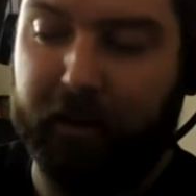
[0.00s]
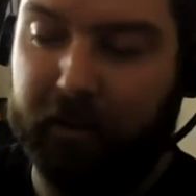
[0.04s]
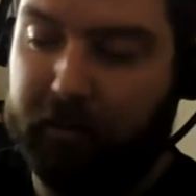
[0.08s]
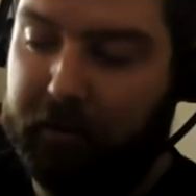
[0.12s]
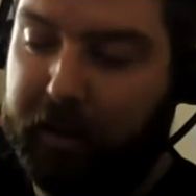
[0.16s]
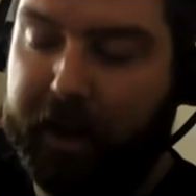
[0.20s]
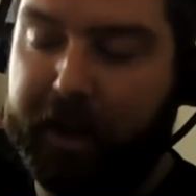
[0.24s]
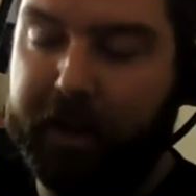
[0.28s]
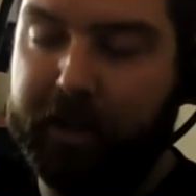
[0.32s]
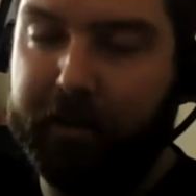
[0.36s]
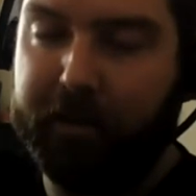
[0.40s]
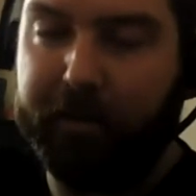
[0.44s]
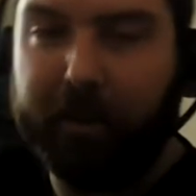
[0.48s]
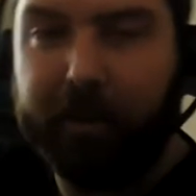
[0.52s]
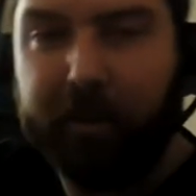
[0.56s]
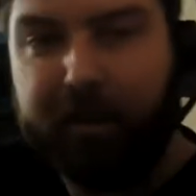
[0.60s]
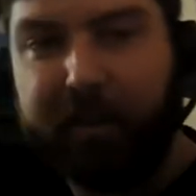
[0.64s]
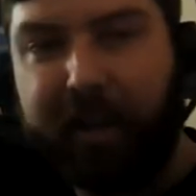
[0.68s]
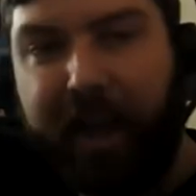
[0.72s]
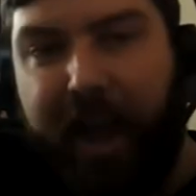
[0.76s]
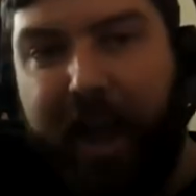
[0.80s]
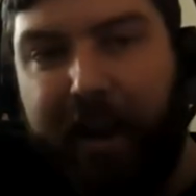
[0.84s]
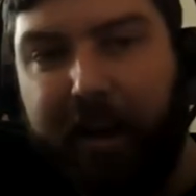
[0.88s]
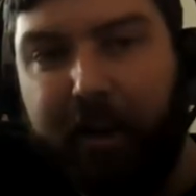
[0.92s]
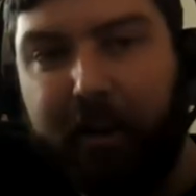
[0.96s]
a range of other
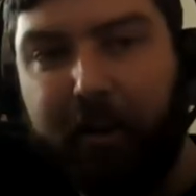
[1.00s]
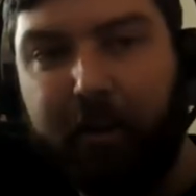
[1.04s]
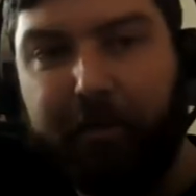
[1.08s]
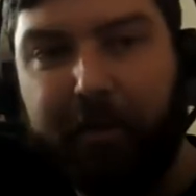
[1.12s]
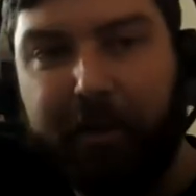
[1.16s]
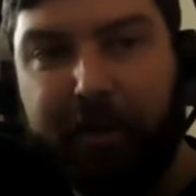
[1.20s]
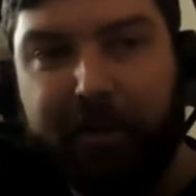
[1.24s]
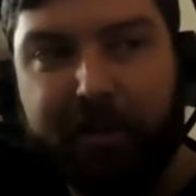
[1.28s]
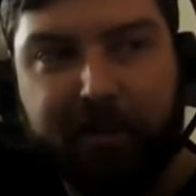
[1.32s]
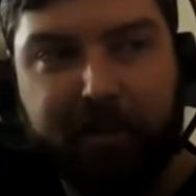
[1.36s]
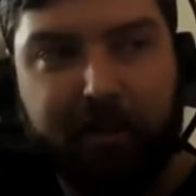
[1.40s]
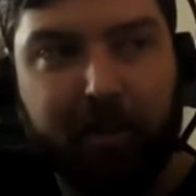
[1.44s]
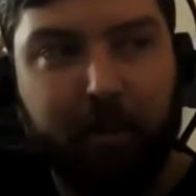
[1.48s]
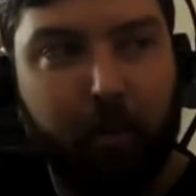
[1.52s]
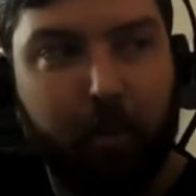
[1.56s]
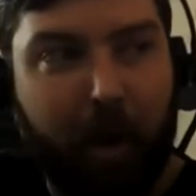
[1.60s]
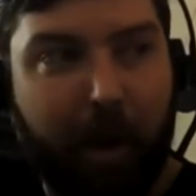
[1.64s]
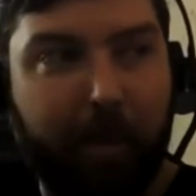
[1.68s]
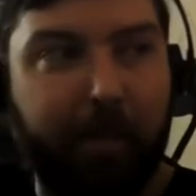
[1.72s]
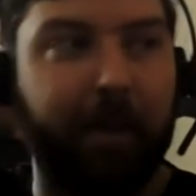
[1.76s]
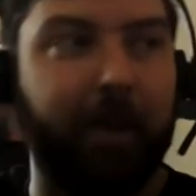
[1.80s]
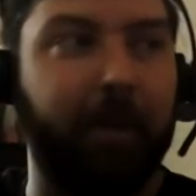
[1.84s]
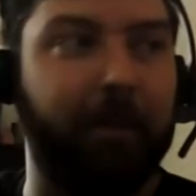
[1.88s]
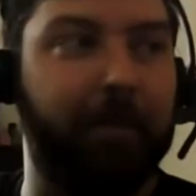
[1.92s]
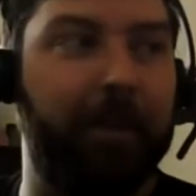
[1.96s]
CAD interfaces and
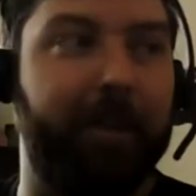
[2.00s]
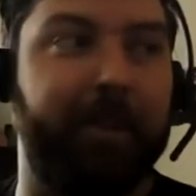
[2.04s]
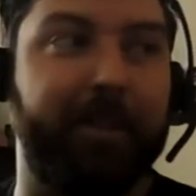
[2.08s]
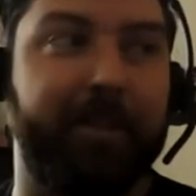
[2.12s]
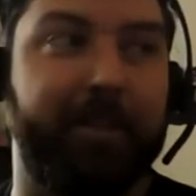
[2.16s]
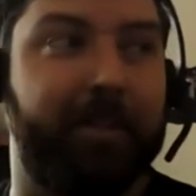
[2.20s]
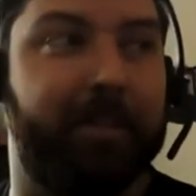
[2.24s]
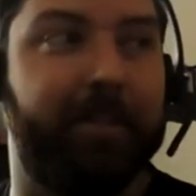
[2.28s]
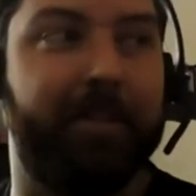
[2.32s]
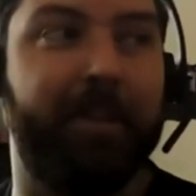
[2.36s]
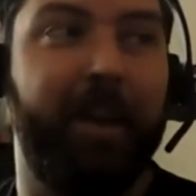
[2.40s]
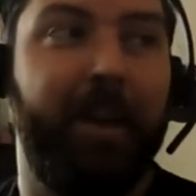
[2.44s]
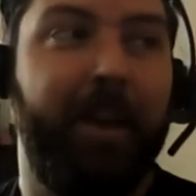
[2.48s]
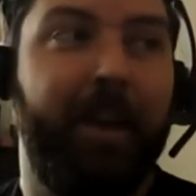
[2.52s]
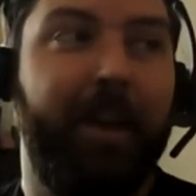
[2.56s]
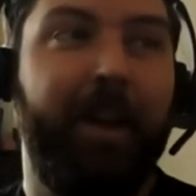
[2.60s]
web interfaces.